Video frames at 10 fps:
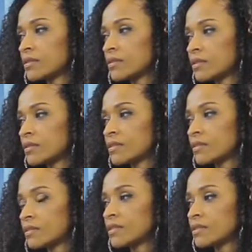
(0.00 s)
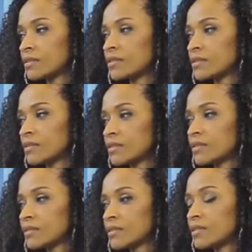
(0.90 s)

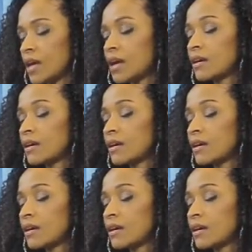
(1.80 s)
(silent)